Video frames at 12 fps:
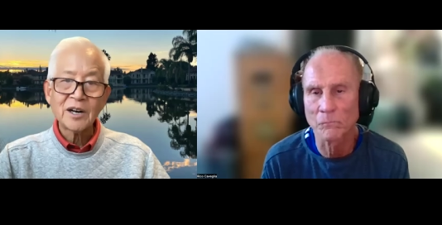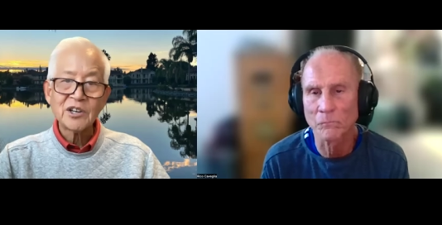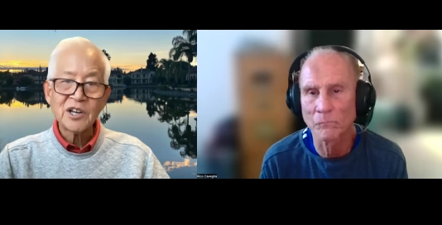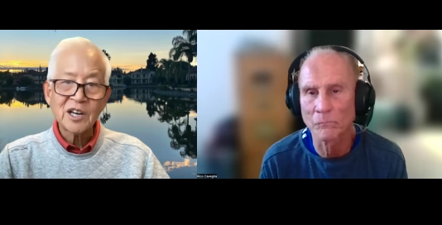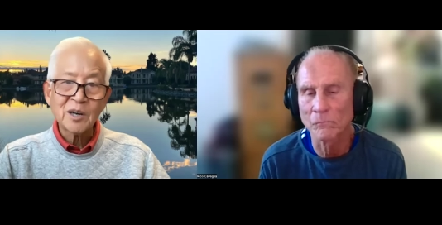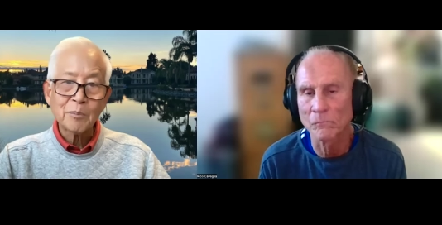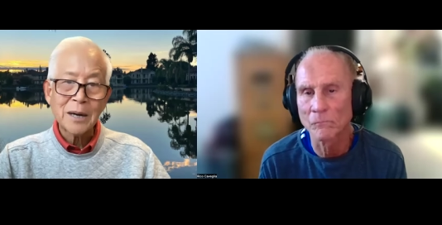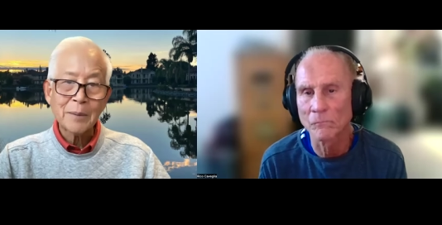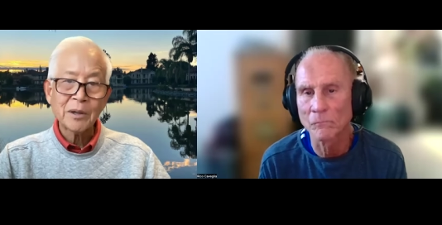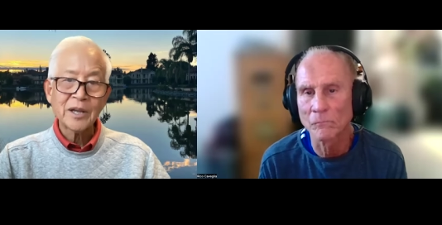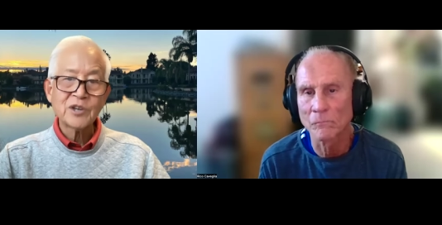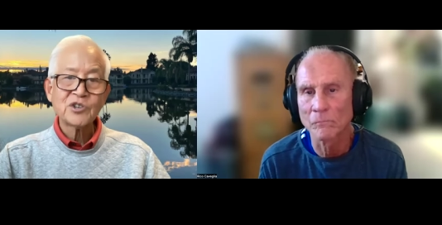Speaker 1: younger
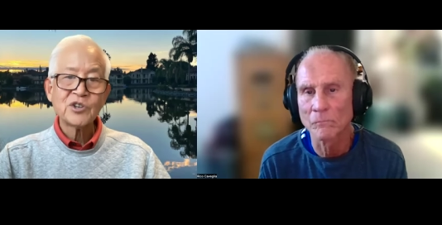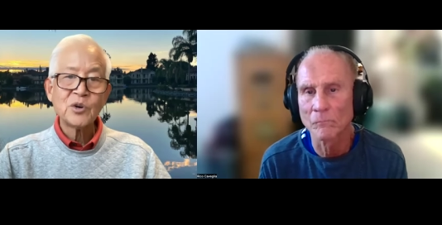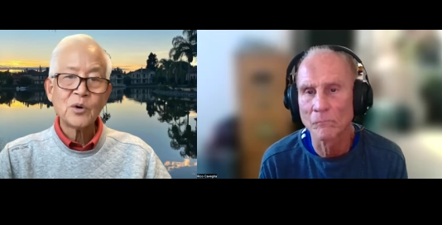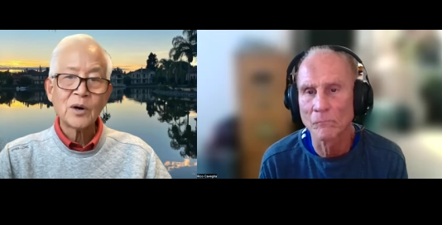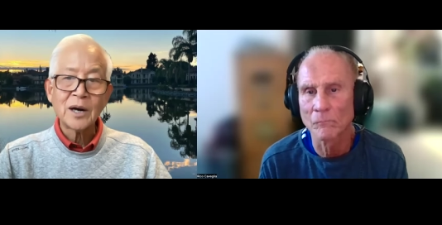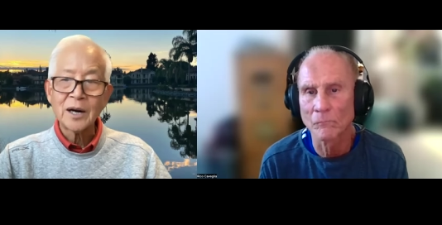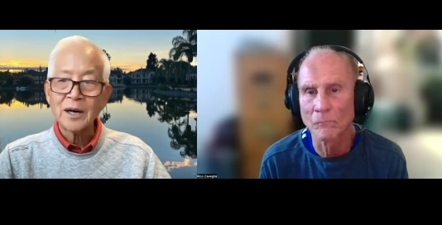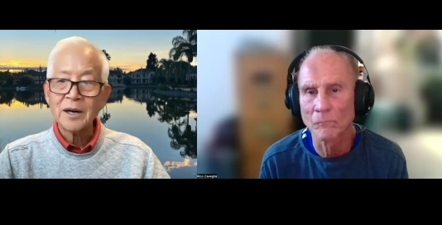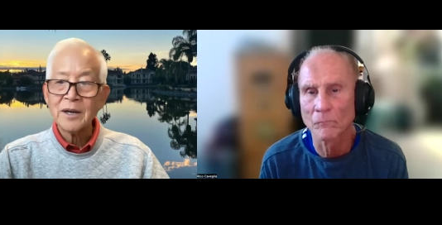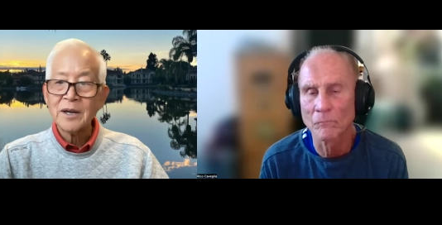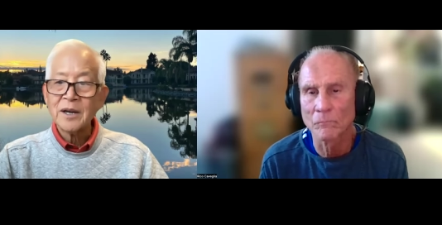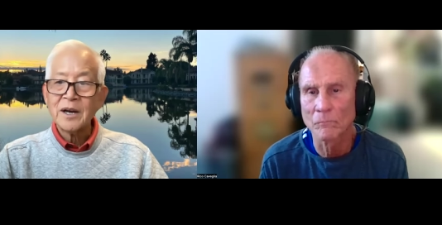population who are
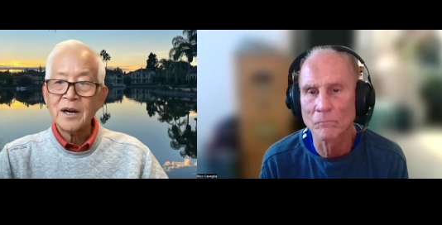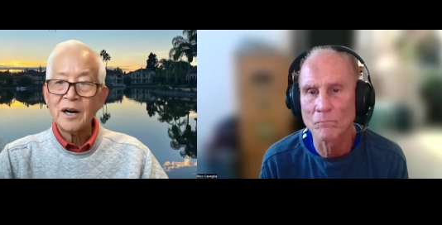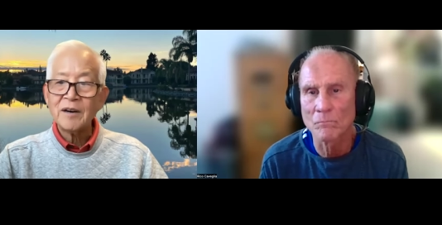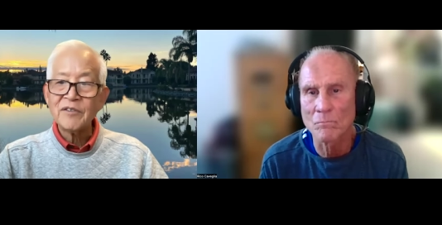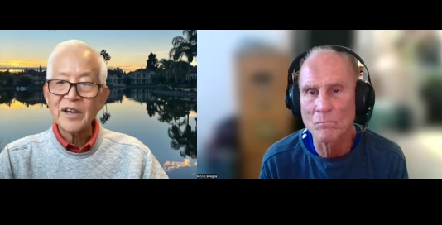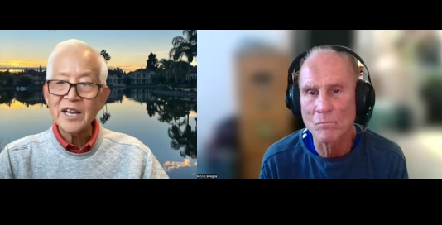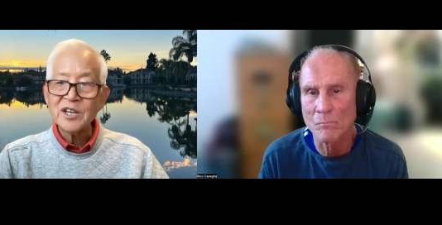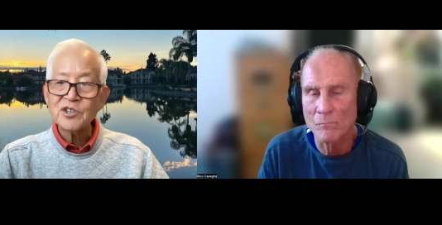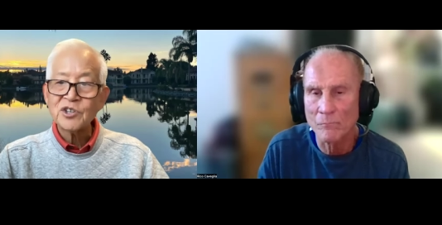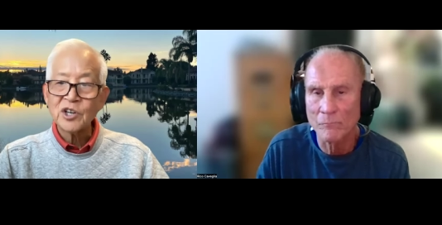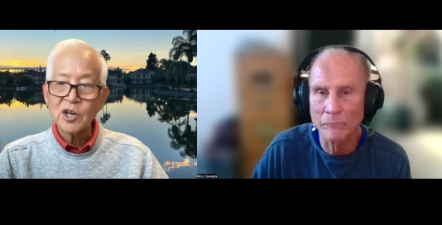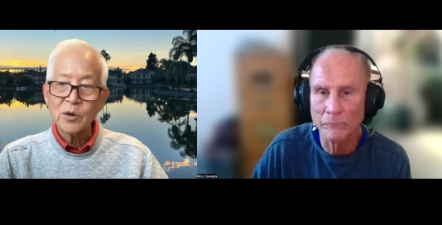of
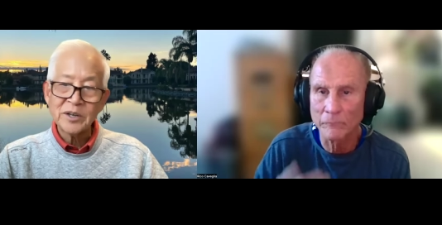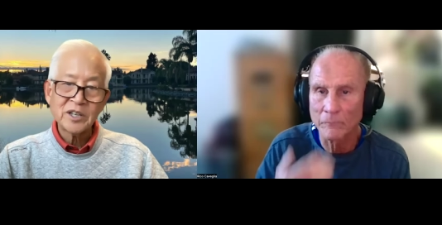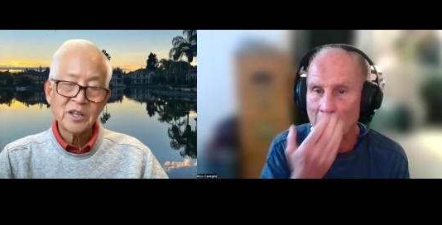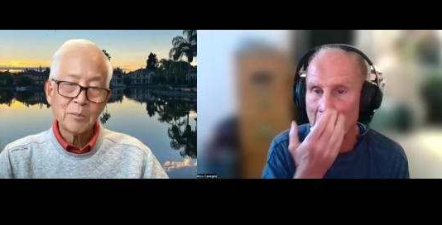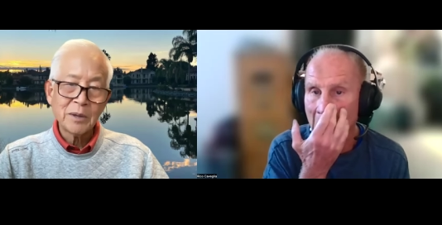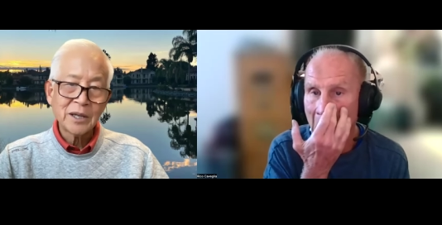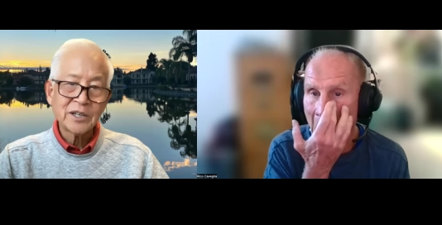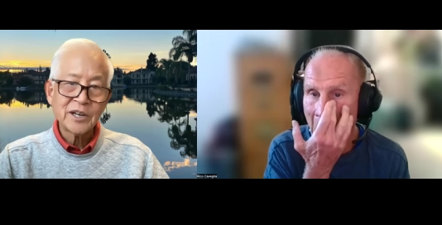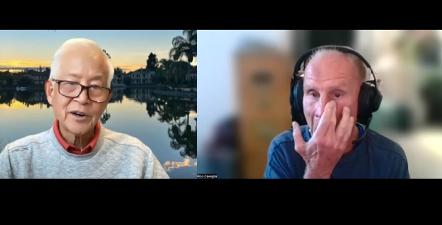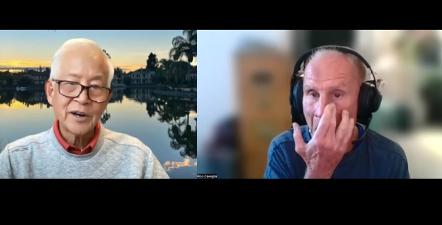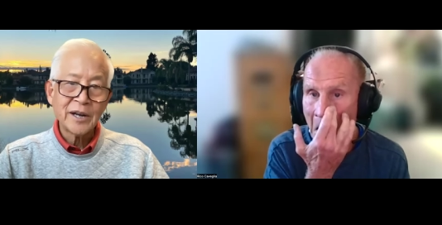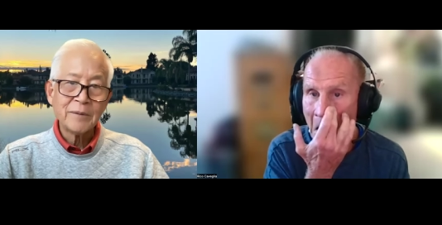age to go into the
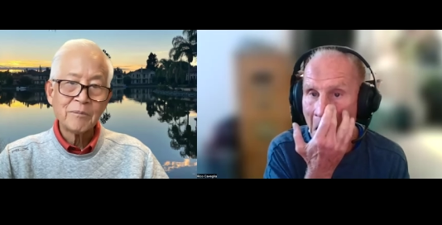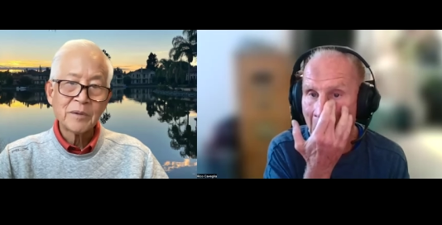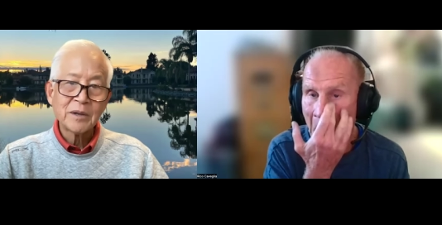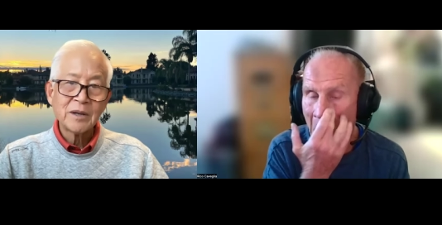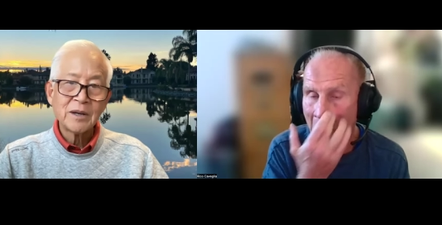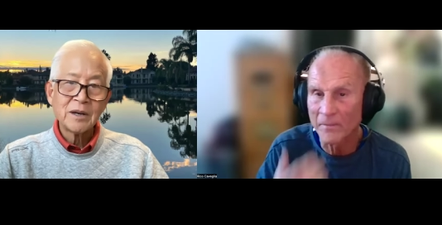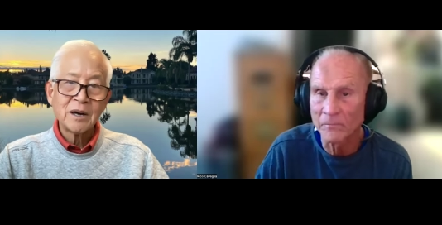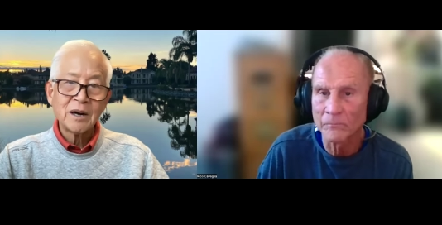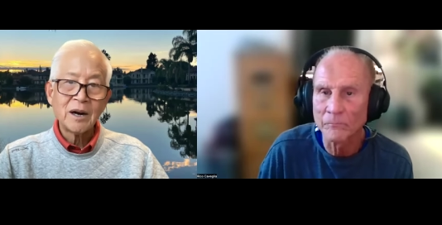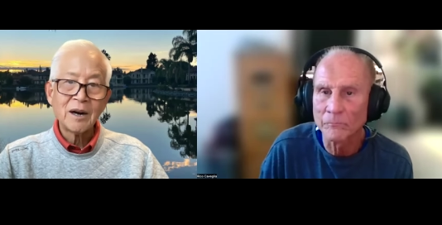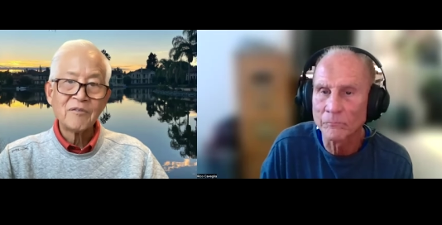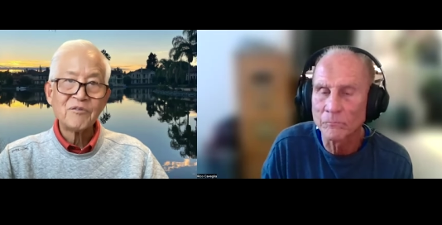military
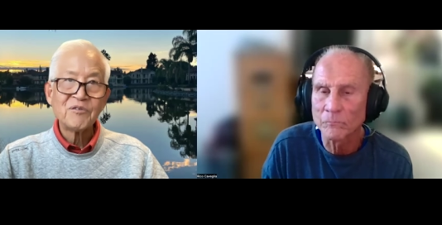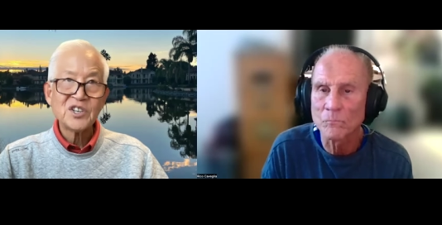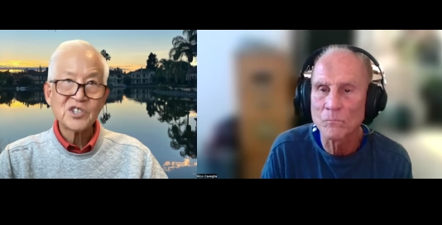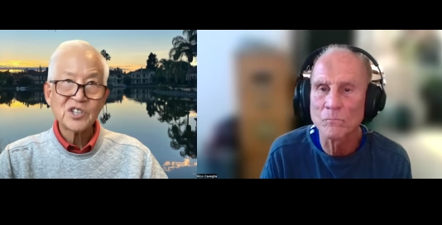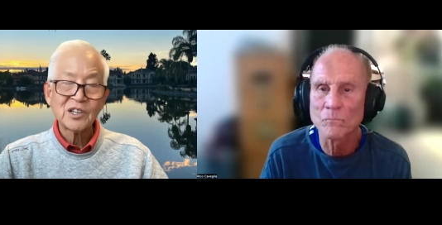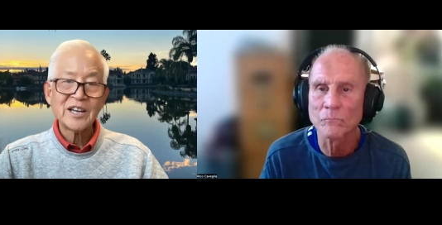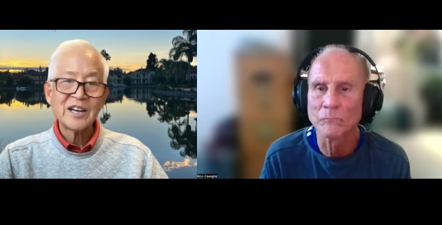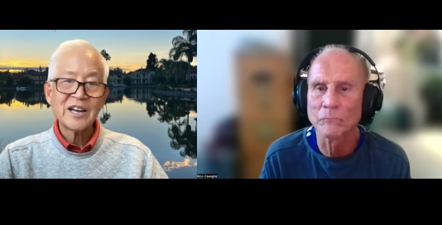are physically